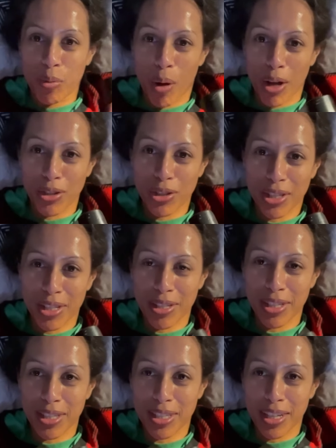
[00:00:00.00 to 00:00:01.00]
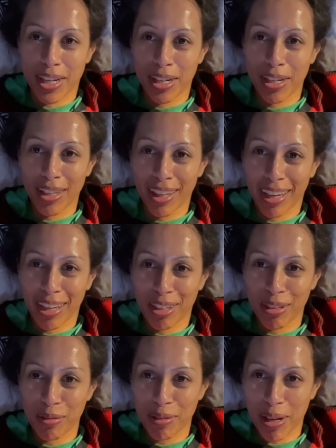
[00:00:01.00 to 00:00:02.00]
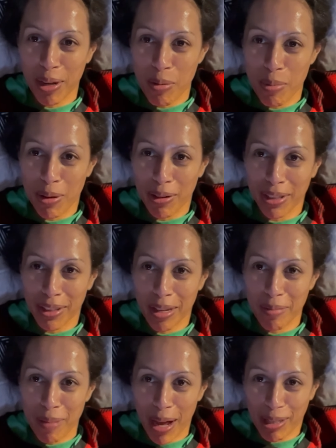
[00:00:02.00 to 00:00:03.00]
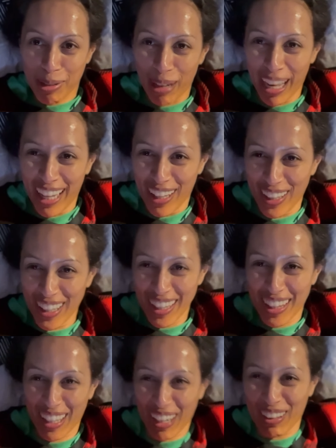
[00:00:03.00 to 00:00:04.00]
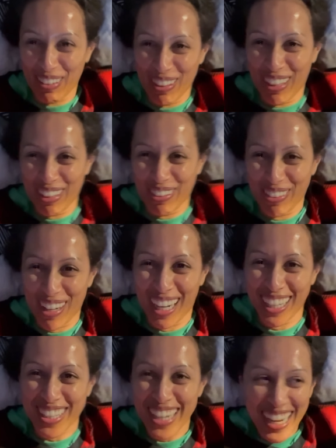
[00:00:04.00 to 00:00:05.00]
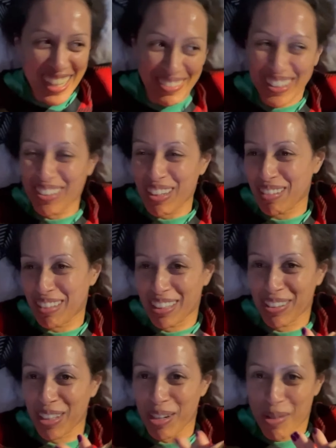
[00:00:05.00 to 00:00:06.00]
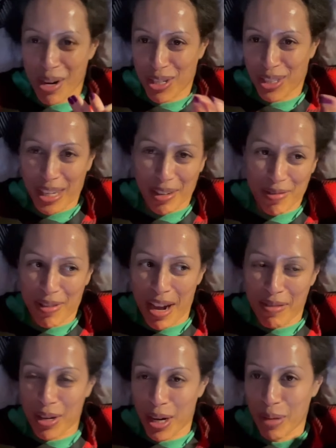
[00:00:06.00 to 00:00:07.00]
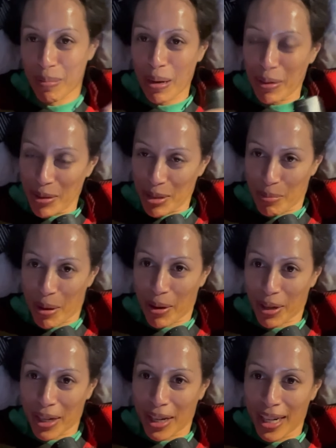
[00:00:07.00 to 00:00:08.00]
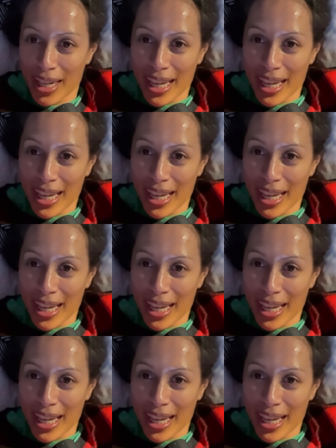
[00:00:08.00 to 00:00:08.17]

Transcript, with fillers: watch, this is like a new video about Ghislaine Maxwell that I want to watch, even though I literally watched like 5 documentaries about her.